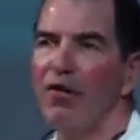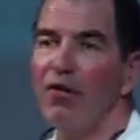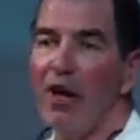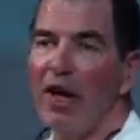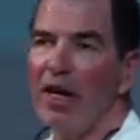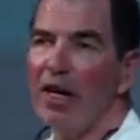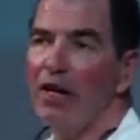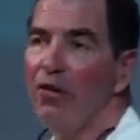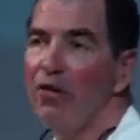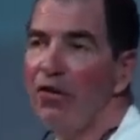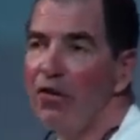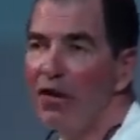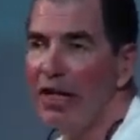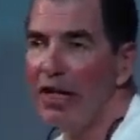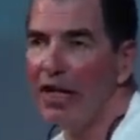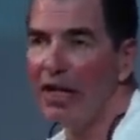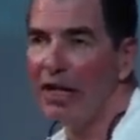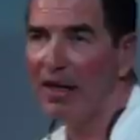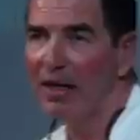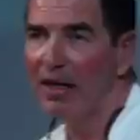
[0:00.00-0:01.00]

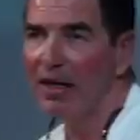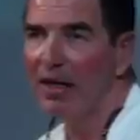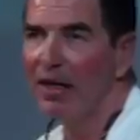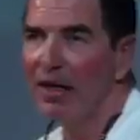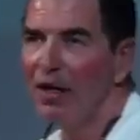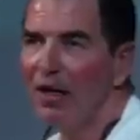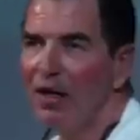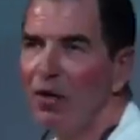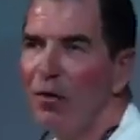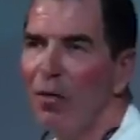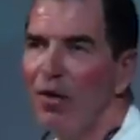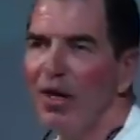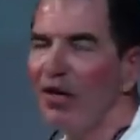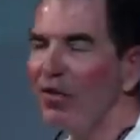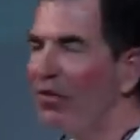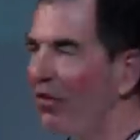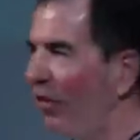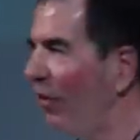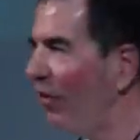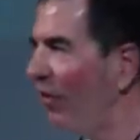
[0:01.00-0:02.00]
changing when
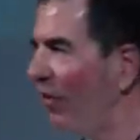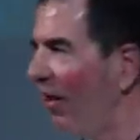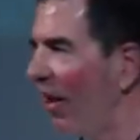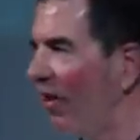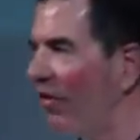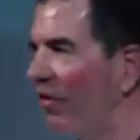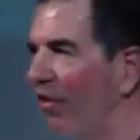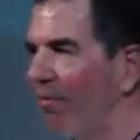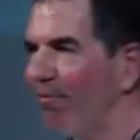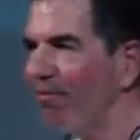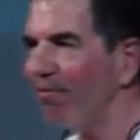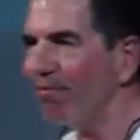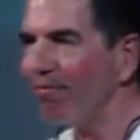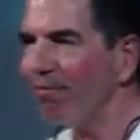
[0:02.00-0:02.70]
it suits us.